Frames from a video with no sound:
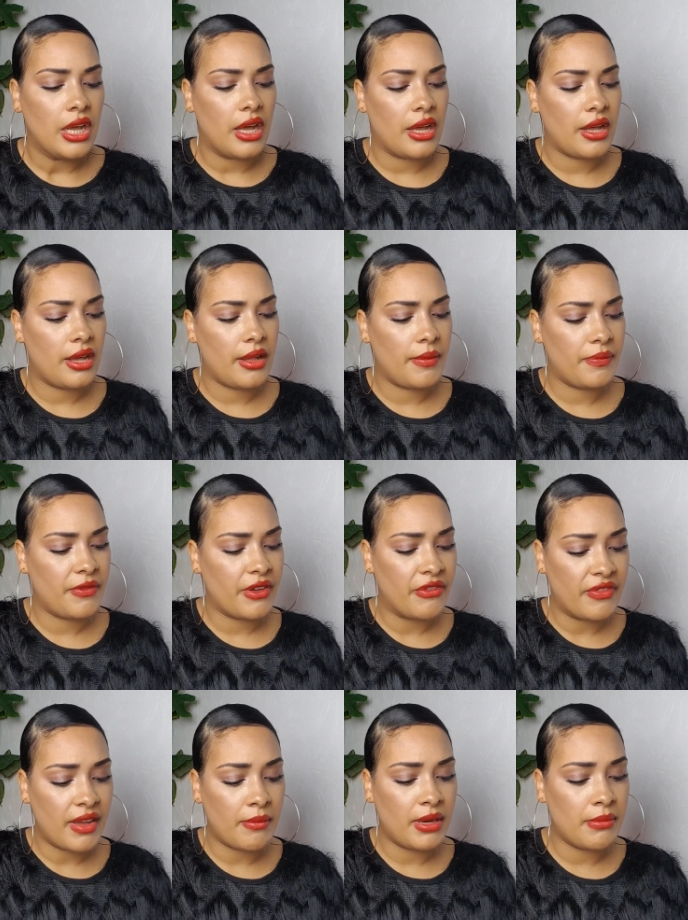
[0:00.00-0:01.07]
um, a
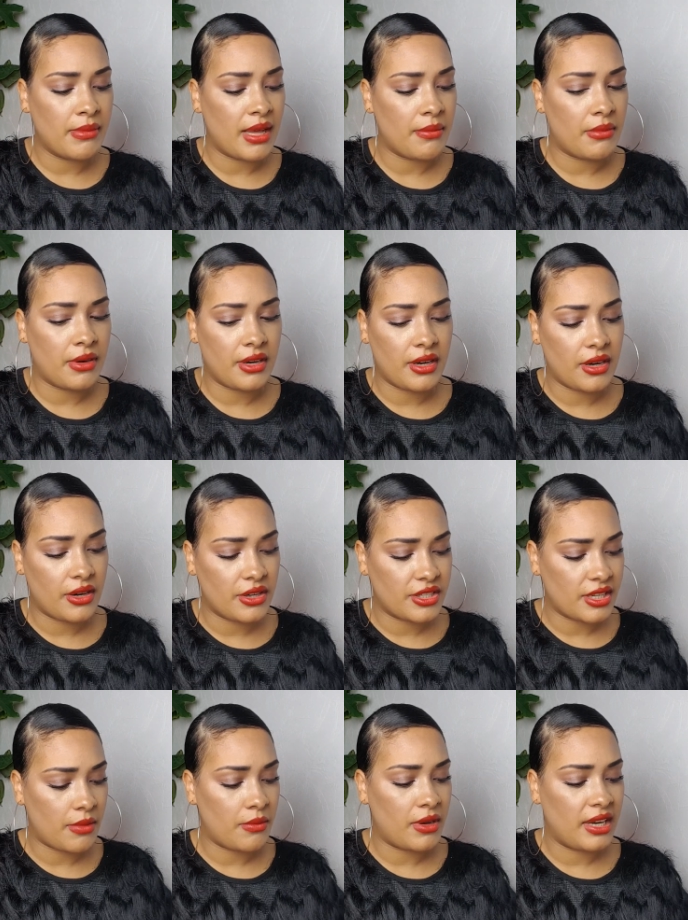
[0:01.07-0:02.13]
family member or
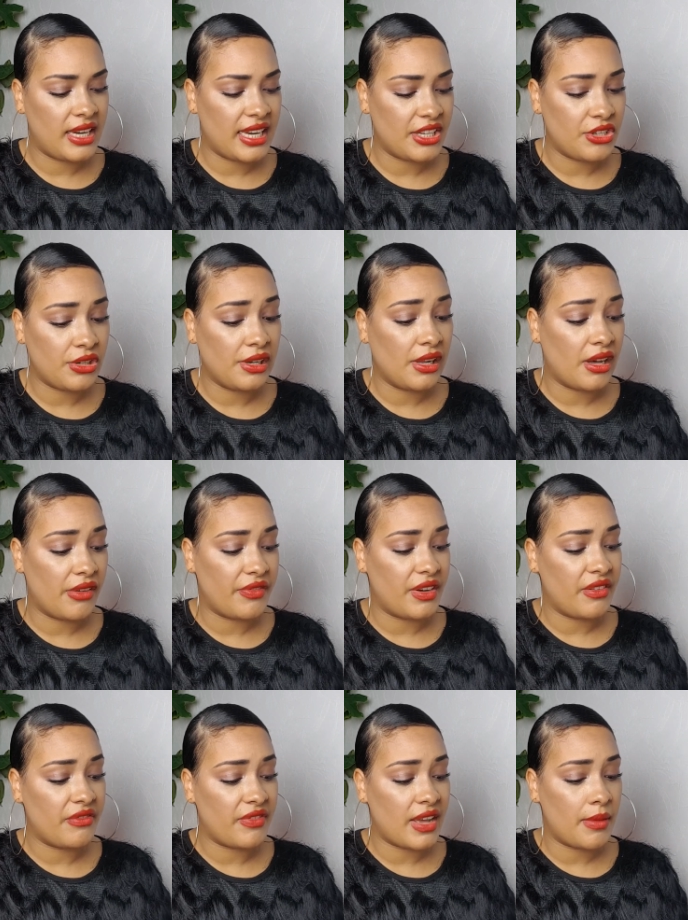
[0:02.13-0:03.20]
somebody that you love in
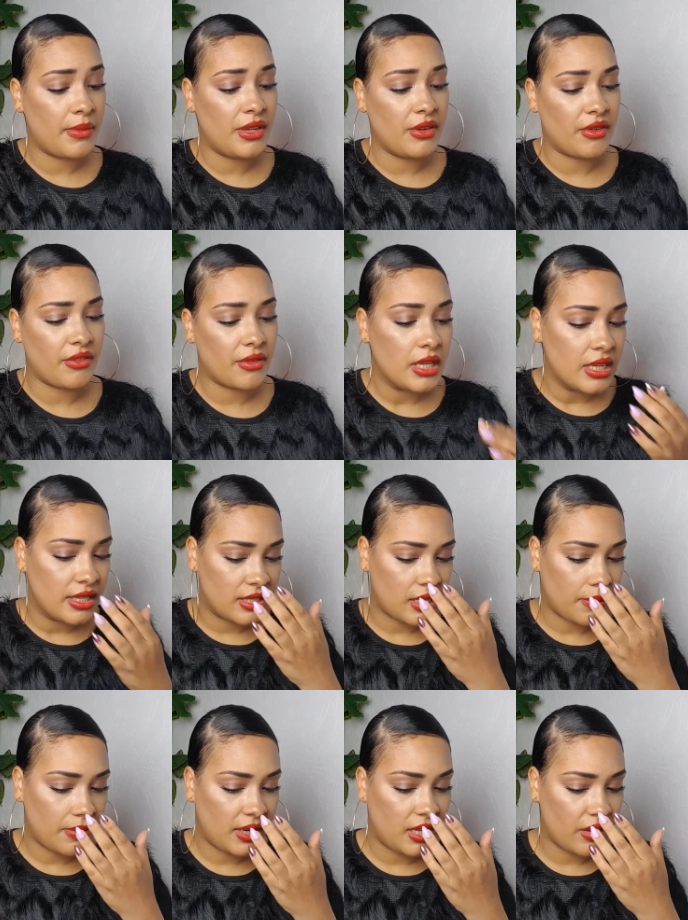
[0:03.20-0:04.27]
the family or
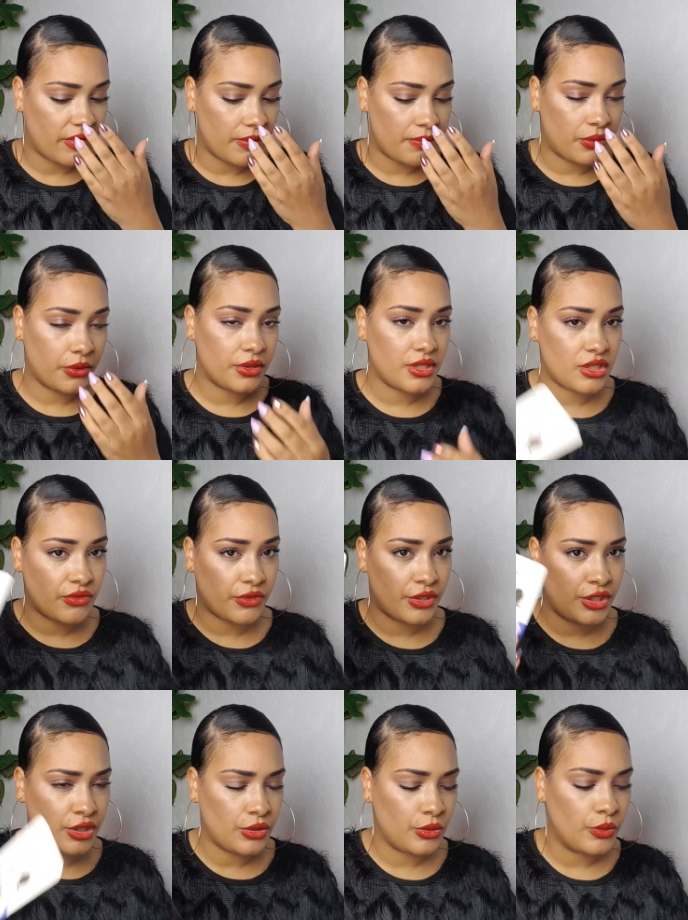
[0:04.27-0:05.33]
somebody of importance for
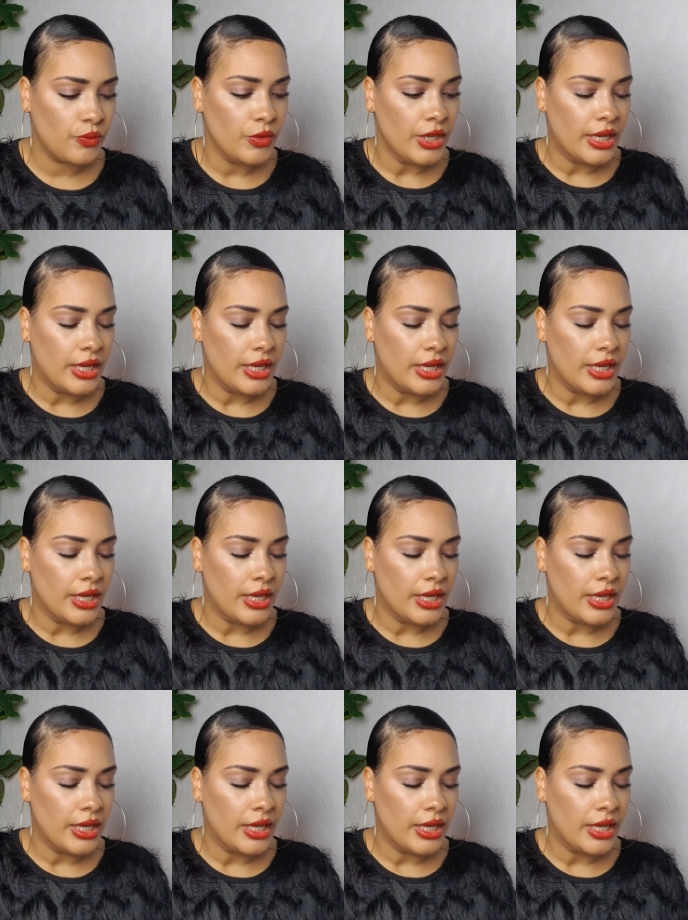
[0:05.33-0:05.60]
you